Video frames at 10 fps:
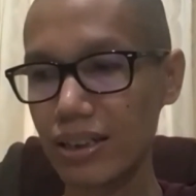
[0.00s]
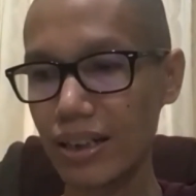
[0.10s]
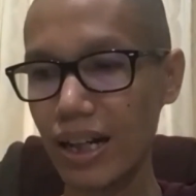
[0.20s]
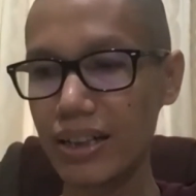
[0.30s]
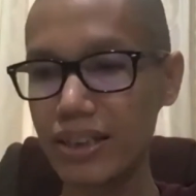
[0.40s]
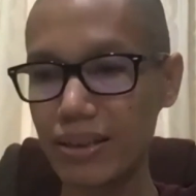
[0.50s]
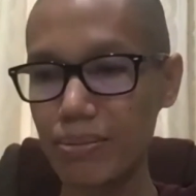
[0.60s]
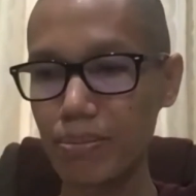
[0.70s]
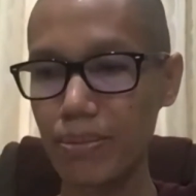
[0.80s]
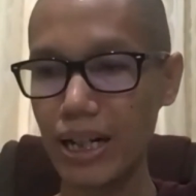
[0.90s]
like
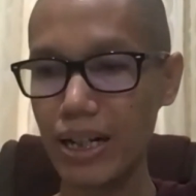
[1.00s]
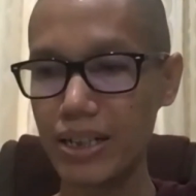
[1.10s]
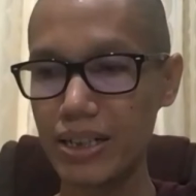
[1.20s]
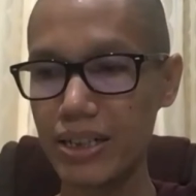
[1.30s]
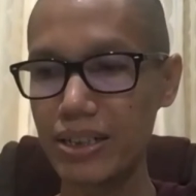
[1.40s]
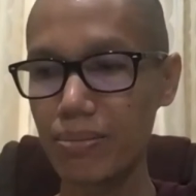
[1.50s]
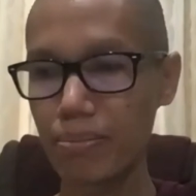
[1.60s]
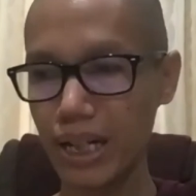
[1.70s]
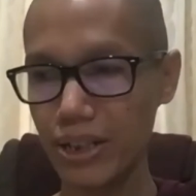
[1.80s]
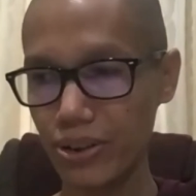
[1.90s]
mind is
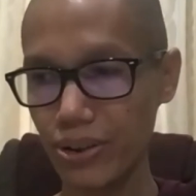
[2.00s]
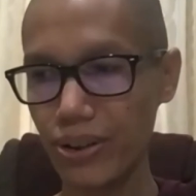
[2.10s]
mind,